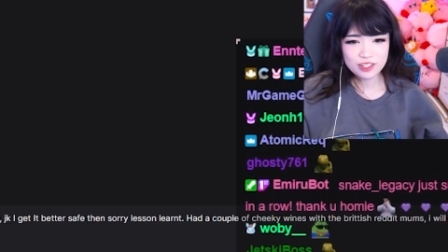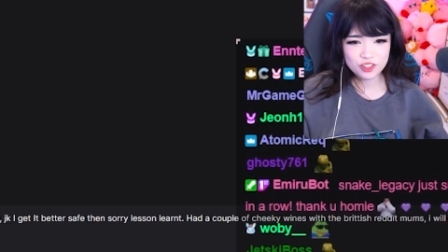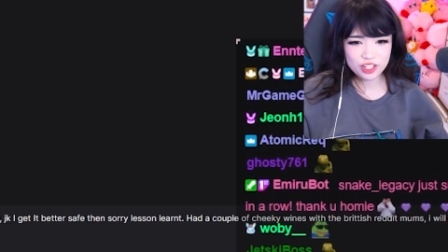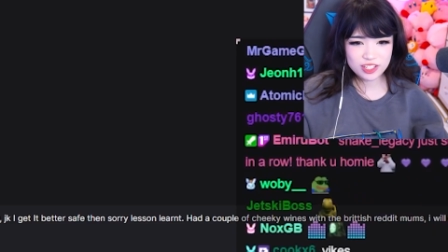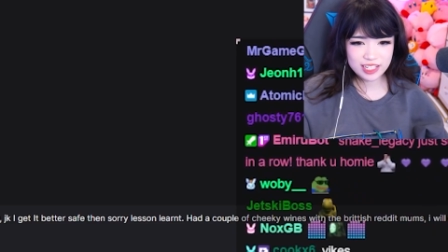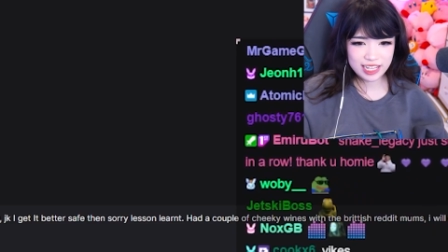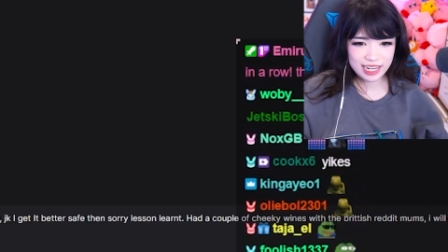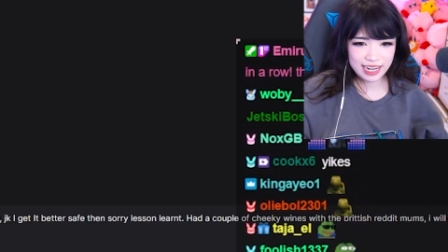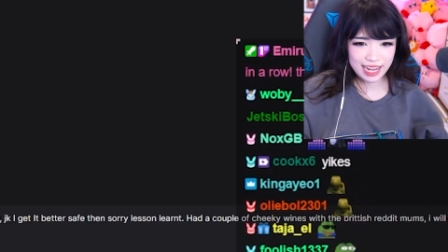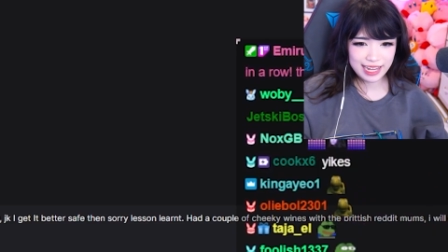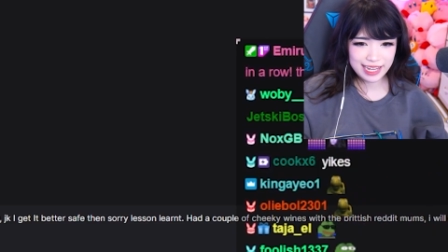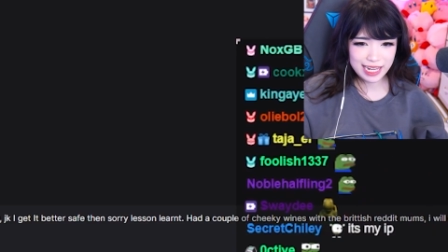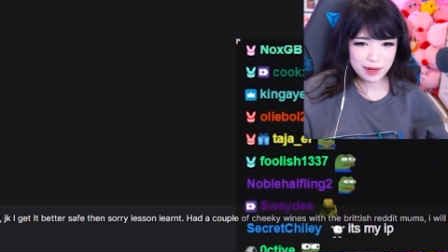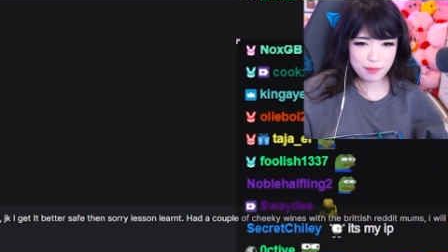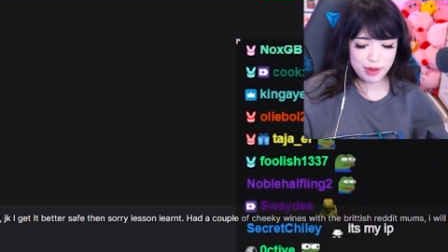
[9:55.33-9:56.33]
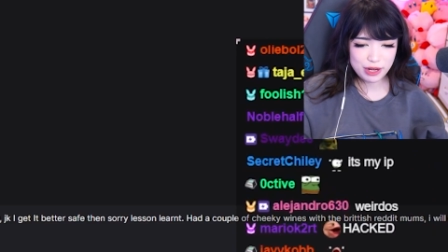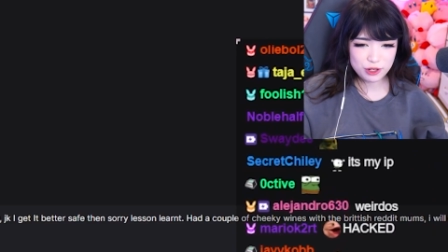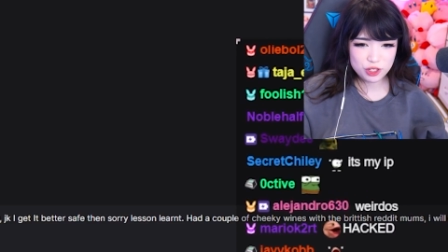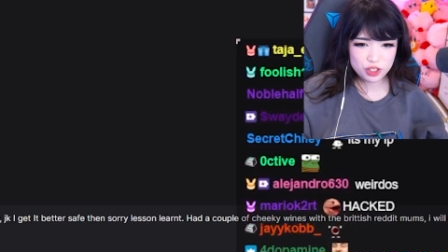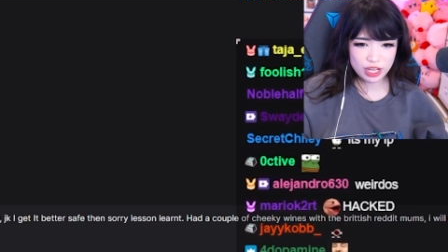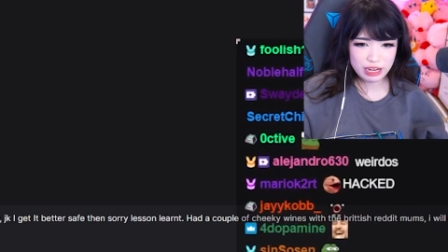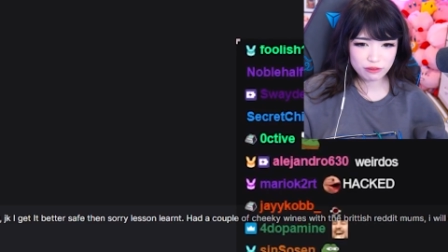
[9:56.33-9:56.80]
Just kidding. I get it better
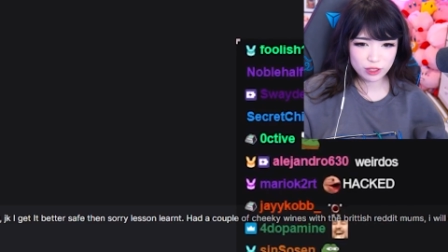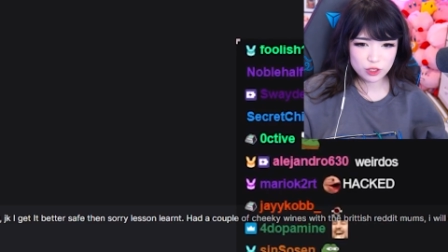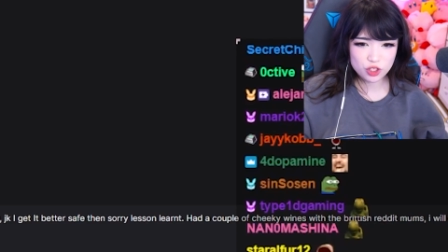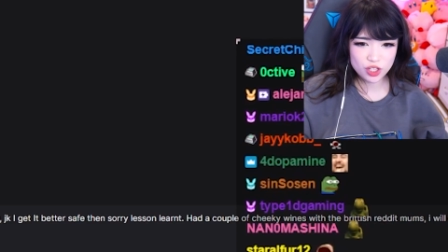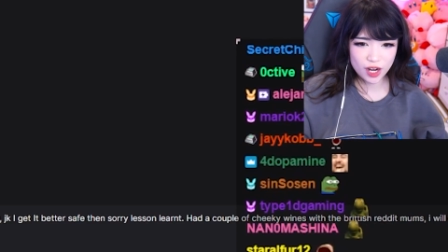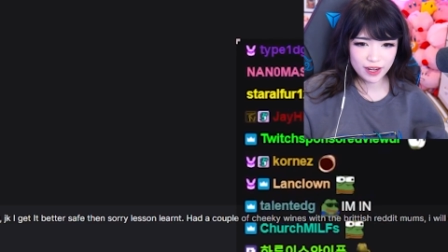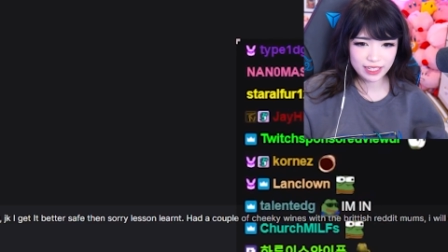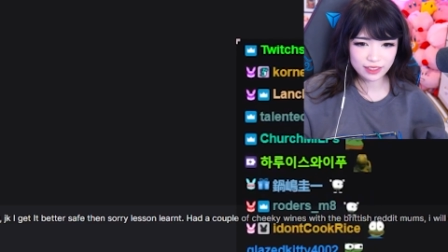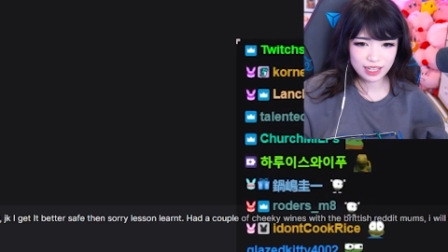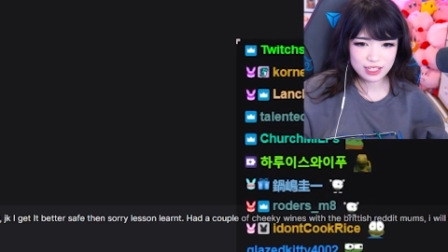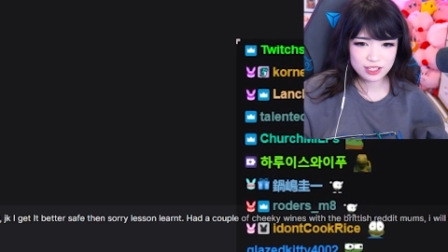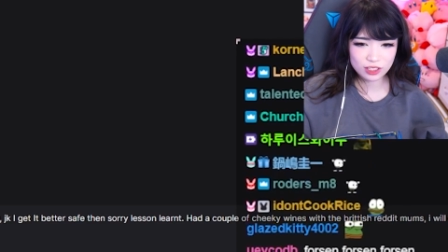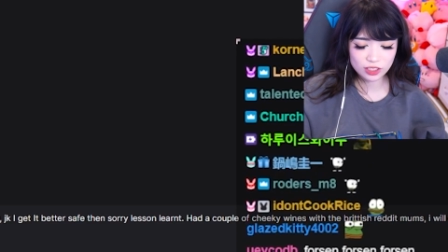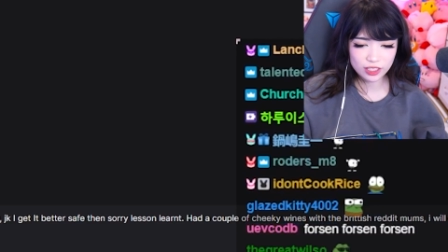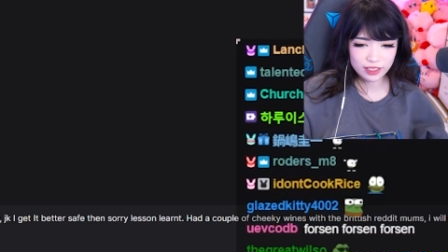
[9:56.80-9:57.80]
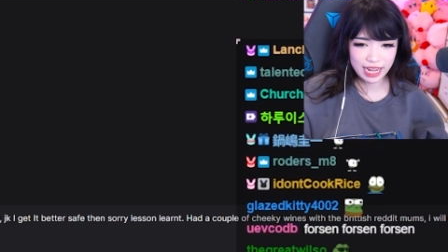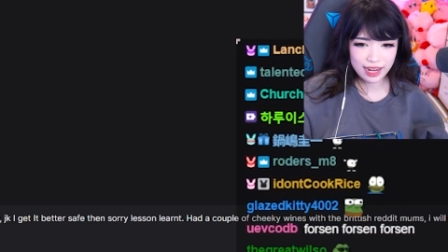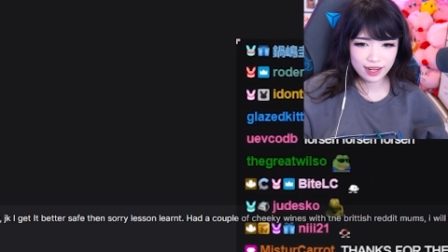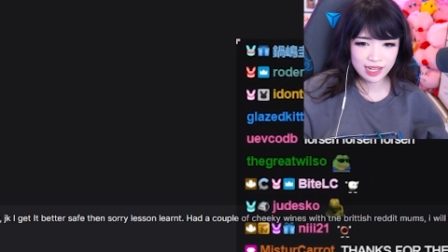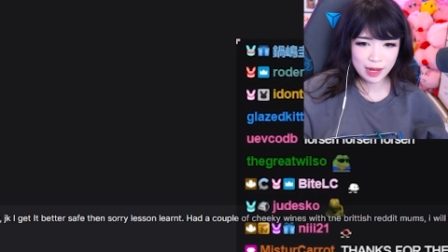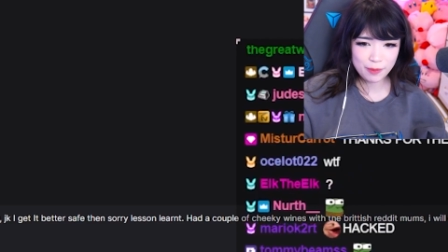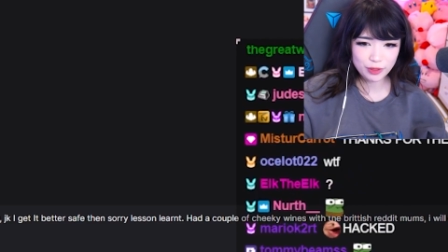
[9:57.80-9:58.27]
safe than sorry. Lesson learned. Had
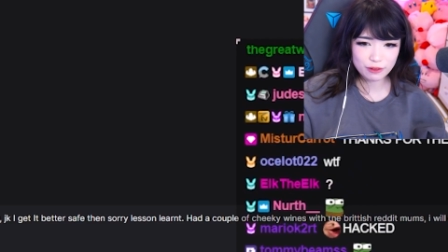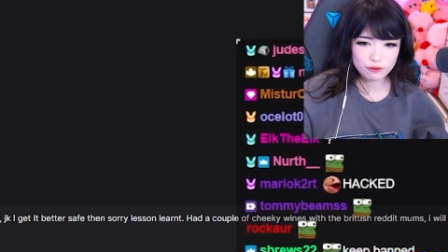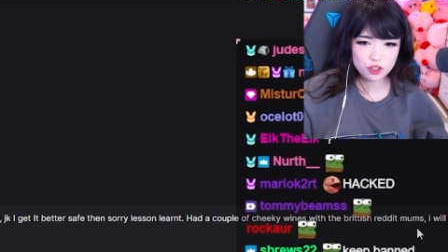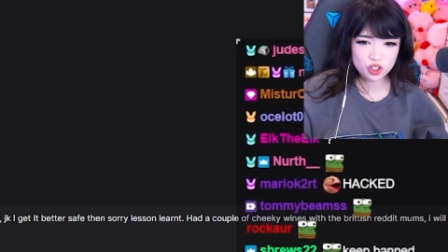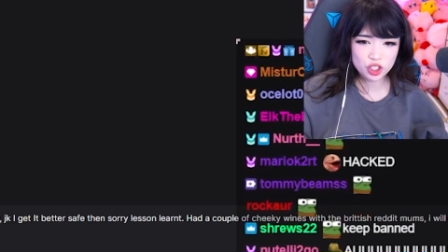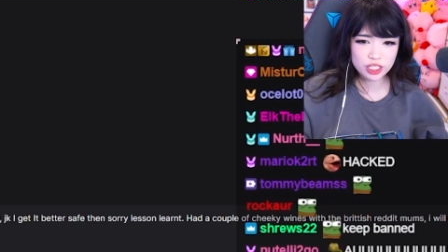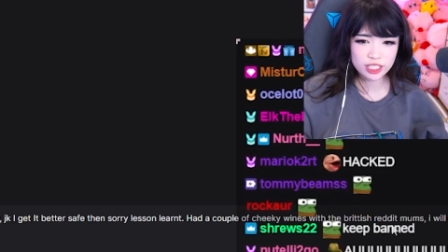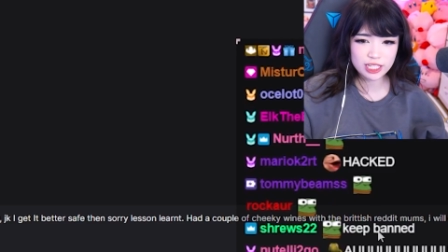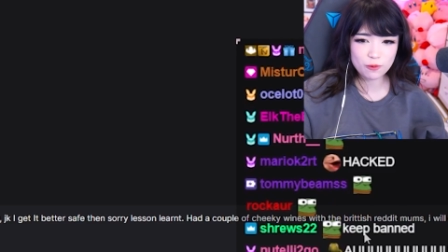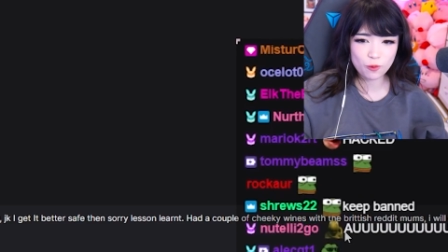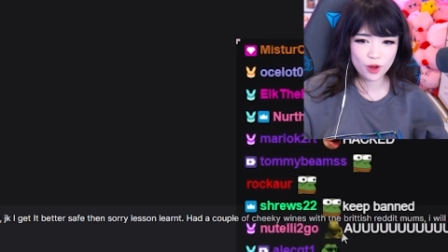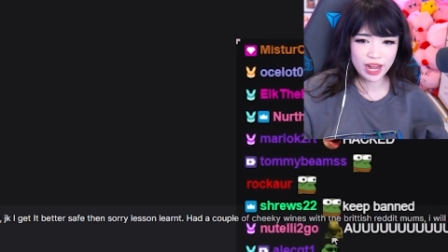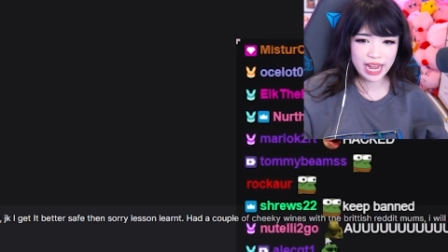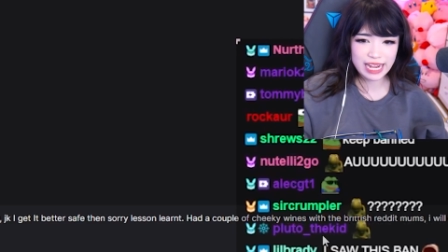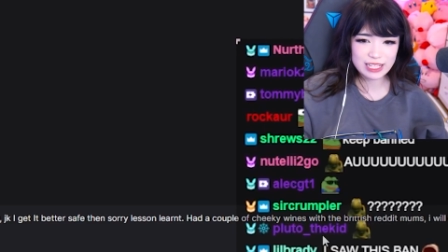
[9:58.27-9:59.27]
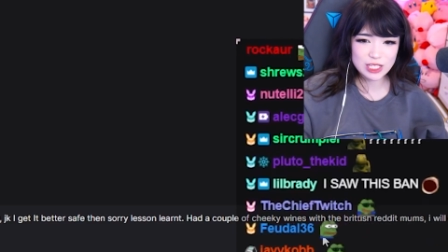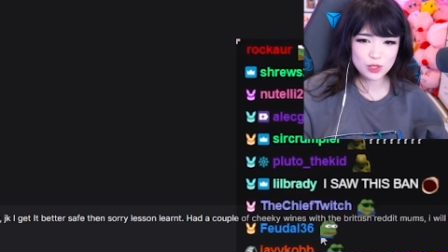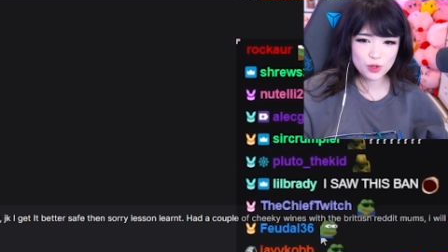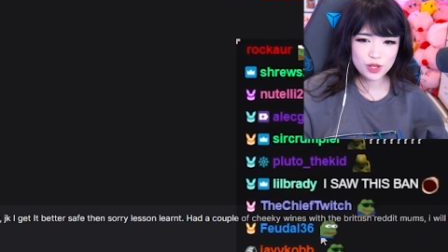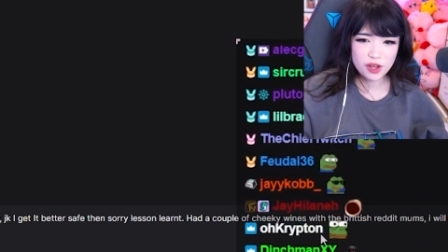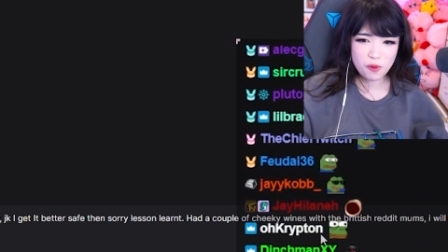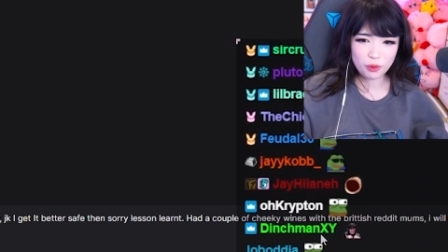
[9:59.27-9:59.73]
a couple of cheeky wines
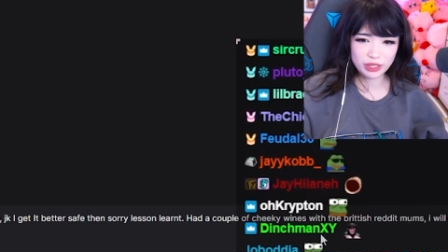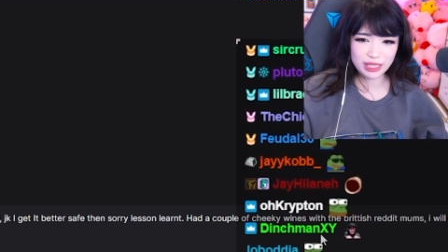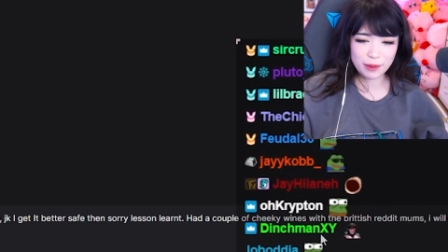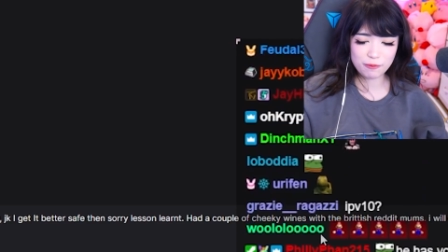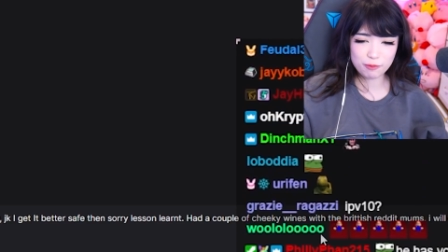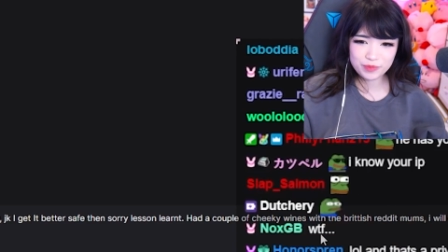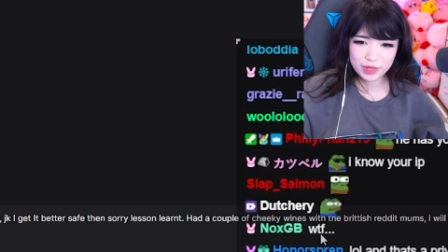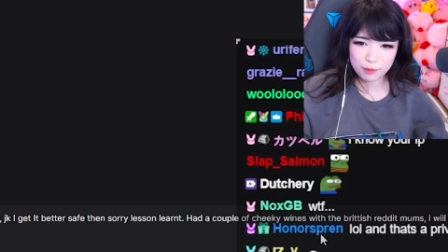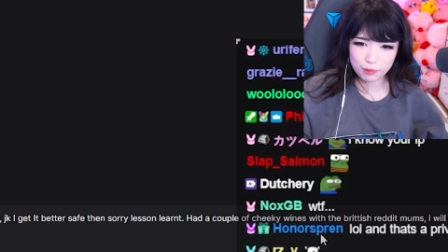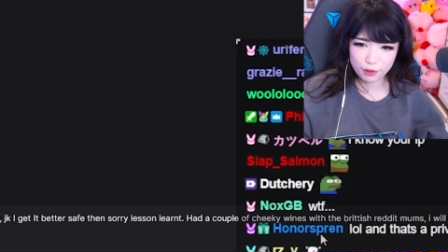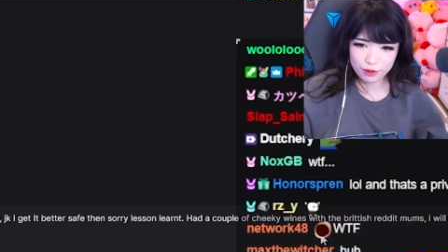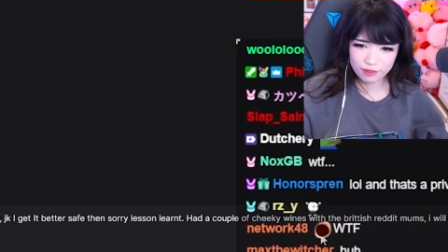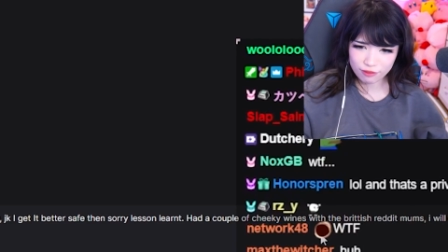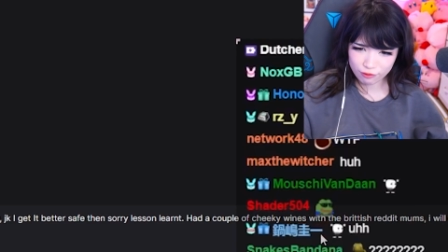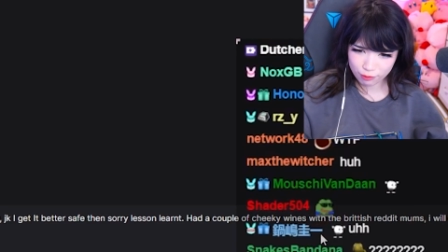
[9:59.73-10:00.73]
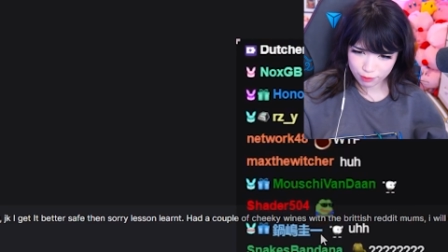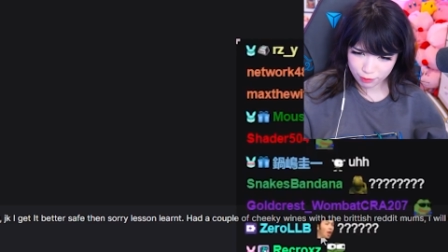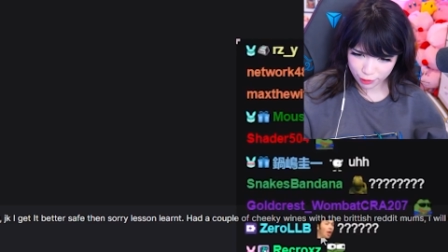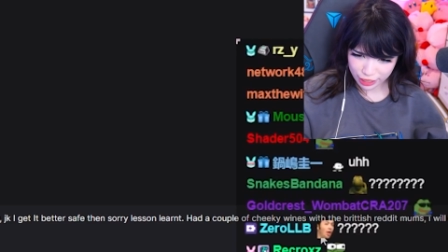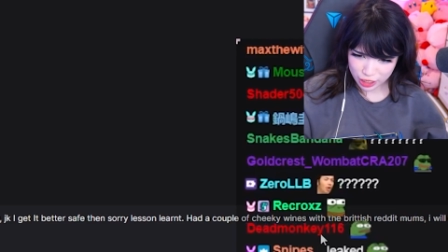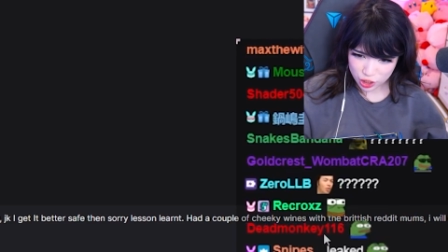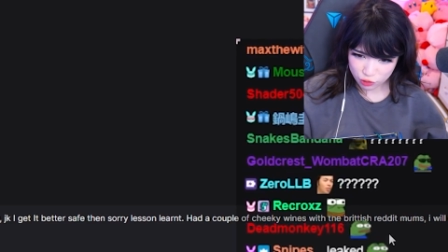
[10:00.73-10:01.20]
with the Br
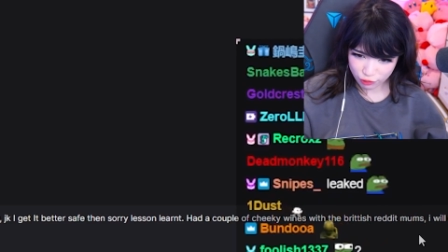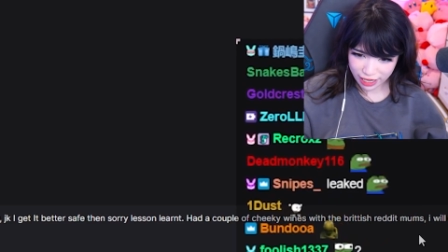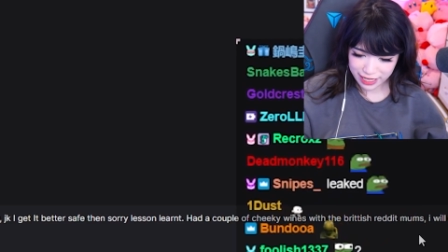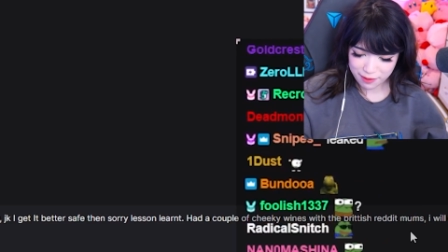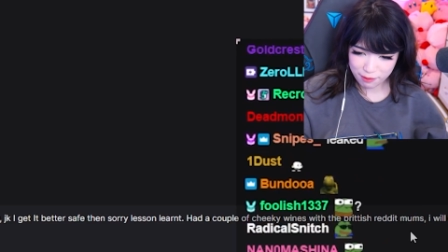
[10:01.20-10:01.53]
British Reddit